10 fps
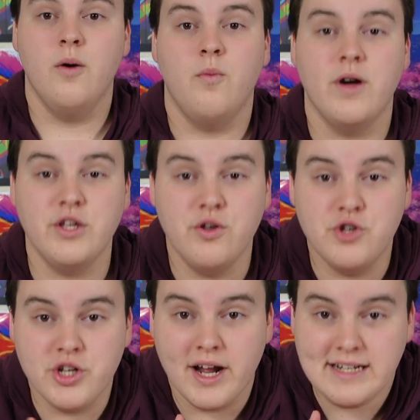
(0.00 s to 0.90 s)
What you
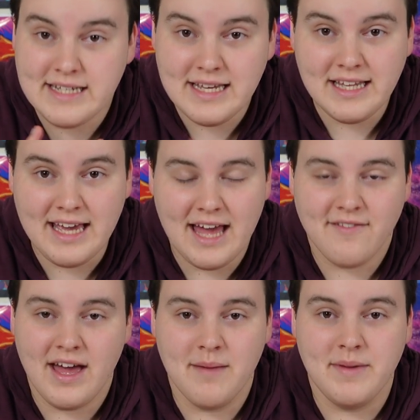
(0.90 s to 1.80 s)
should ideally have
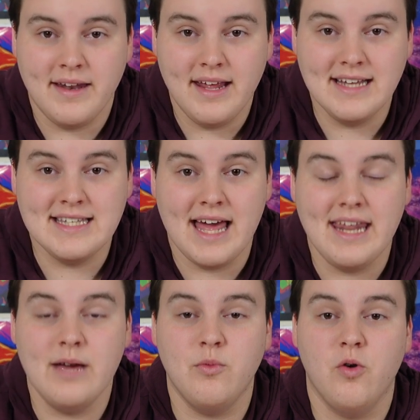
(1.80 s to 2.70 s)
happen is
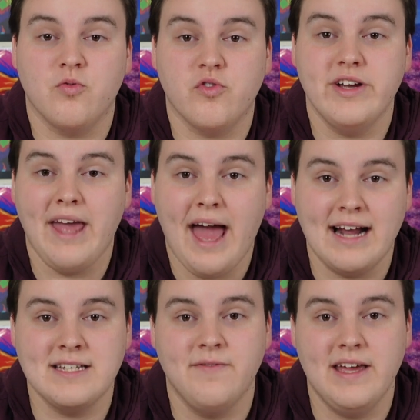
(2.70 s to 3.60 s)
that it will
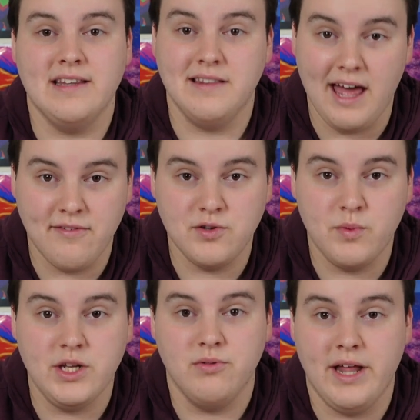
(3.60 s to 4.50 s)
reactivate left
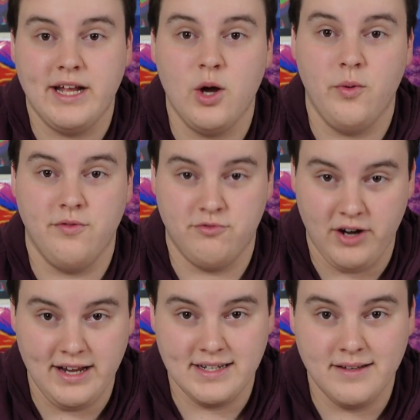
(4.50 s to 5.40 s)
when you let go of
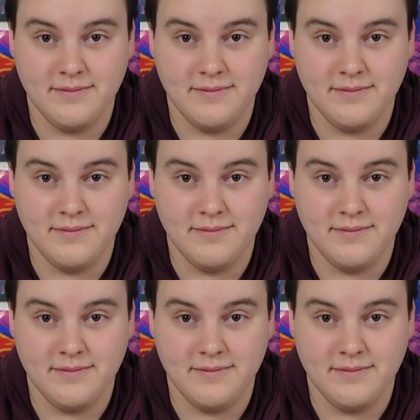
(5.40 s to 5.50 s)
right.